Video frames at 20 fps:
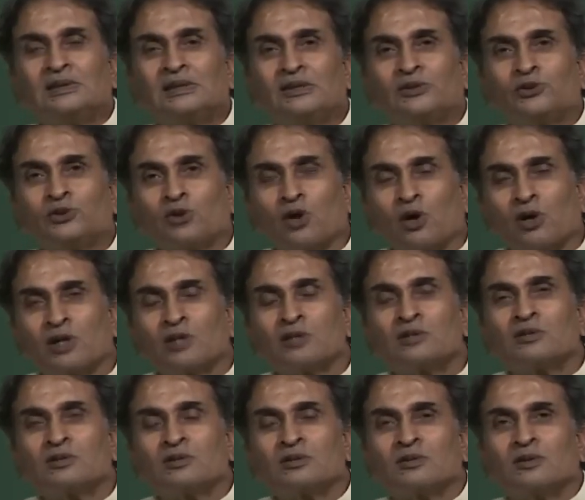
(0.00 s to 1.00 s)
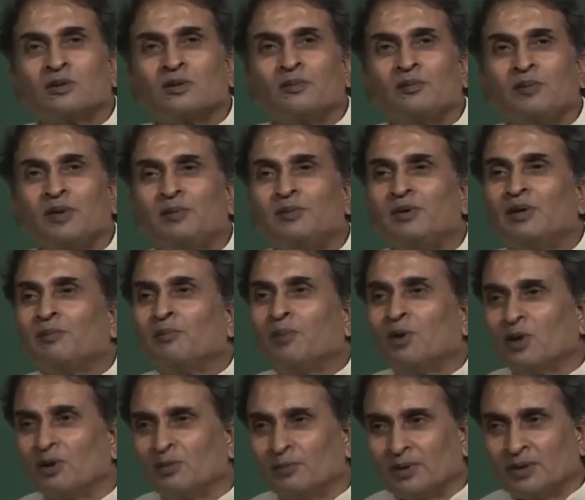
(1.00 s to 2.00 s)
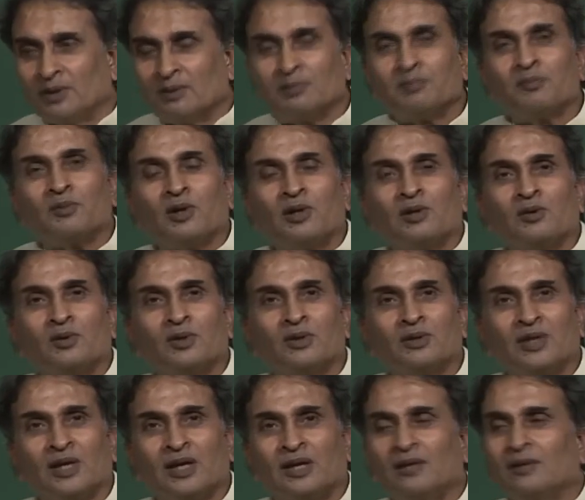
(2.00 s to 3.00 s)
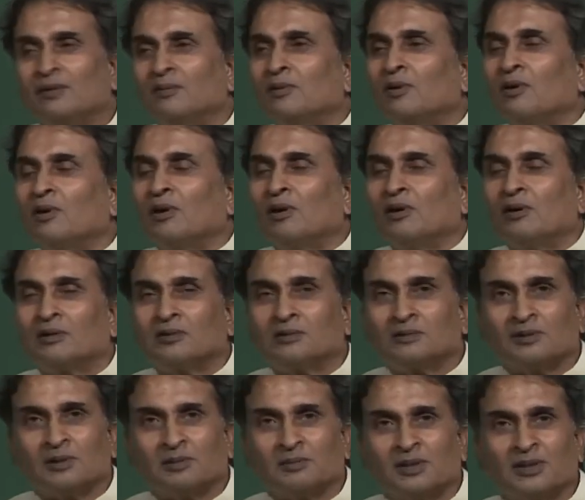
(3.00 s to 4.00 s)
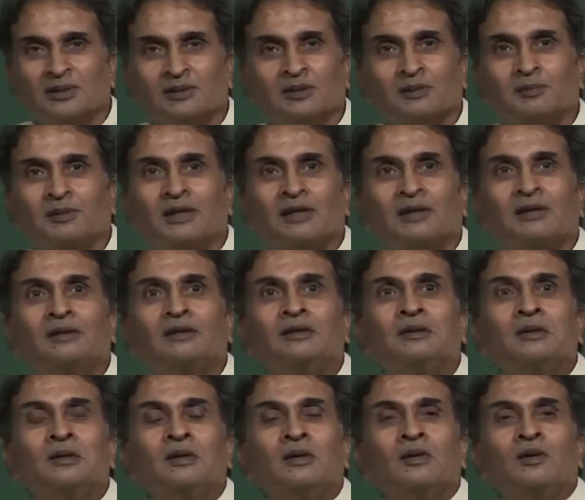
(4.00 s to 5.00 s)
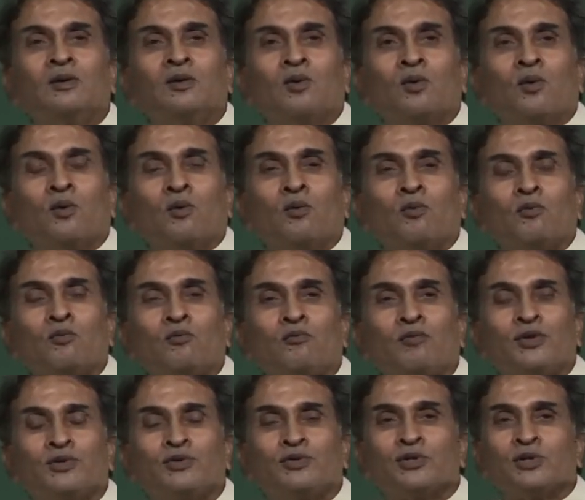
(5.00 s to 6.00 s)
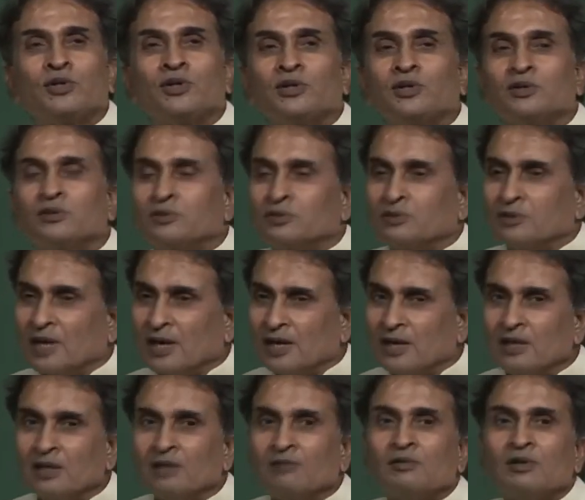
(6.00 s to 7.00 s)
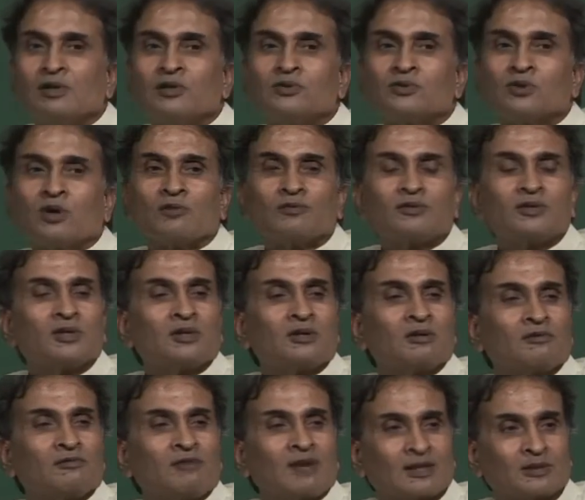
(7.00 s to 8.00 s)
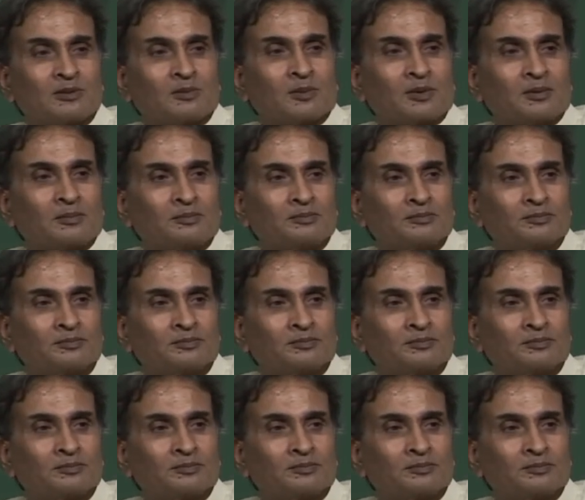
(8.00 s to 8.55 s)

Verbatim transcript: This torus may be a polymer, polyurethane or something similar, which is relatively softer, flexible.